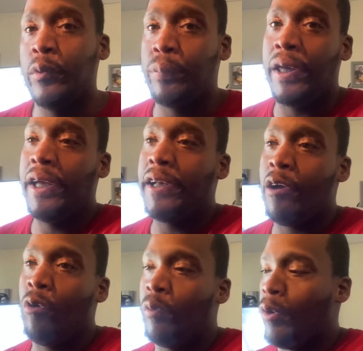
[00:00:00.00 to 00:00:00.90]
you're
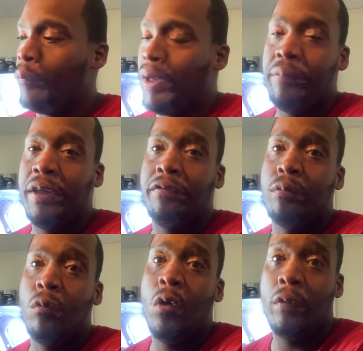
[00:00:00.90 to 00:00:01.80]
still paying that or
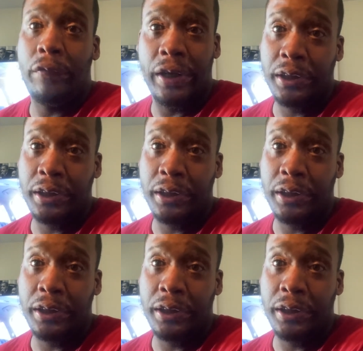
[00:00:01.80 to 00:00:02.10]
maybe even